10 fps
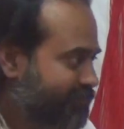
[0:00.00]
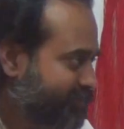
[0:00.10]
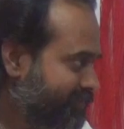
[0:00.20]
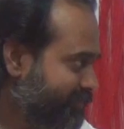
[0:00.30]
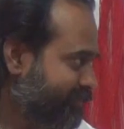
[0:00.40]

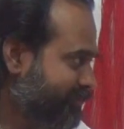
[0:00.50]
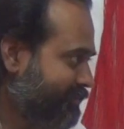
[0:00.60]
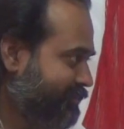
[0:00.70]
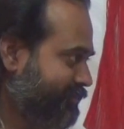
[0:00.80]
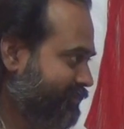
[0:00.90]
So can you see
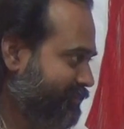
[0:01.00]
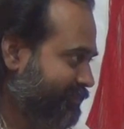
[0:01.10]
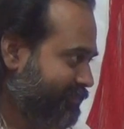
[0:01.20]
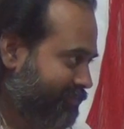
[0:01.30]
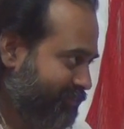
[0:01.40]
that? That
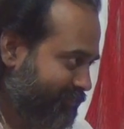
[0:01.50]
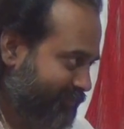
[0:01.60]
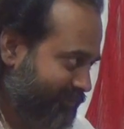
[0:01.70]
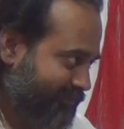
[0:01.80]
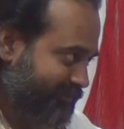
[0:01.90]
you're a
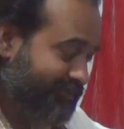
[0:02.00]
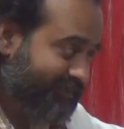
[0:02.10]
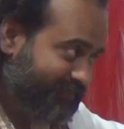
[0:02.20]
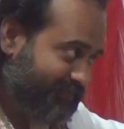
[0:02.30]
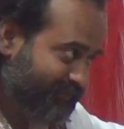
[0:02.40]
clown?
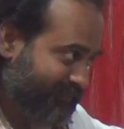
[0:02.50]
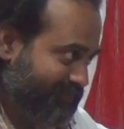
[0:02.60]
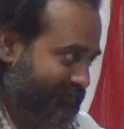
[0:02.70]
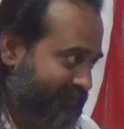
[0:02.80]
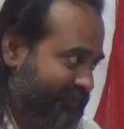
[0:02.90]
Hmm? Can you
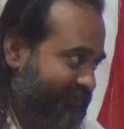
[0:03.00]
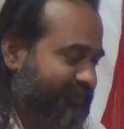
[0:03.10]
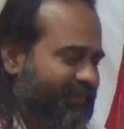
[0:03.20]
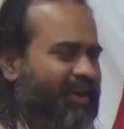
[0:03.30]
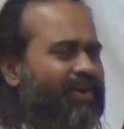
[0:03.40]
see that?
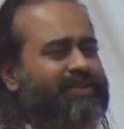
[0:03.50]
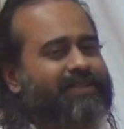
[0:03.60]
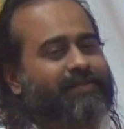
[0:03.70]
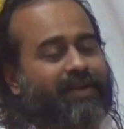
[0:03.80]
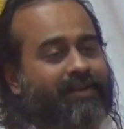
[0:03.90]
How does
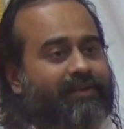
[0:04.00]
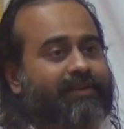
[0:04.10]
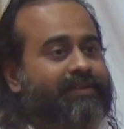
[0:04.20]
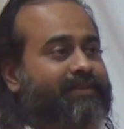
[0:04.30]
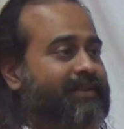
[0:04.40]
it
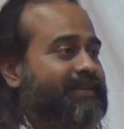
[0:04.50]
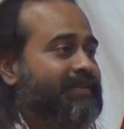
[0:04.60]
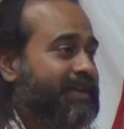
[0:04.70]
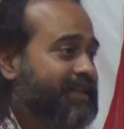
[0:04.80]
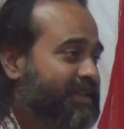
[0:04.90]
matter?
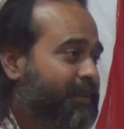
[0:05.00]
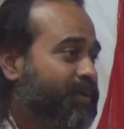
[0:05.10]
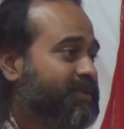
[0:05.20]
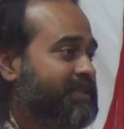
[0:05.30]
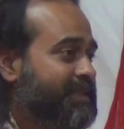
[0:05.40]
It is
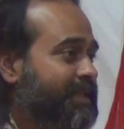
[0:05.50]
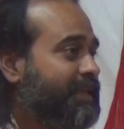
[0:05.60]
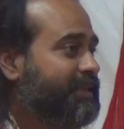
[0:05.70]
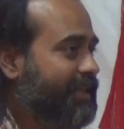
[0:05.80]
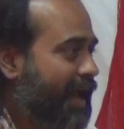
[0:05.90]
about
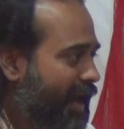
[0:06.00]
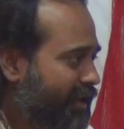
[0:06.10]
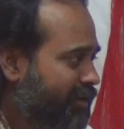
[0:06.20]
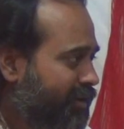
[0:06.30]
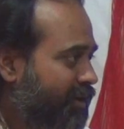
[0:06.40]
seeing
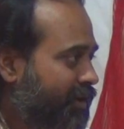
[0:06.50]
that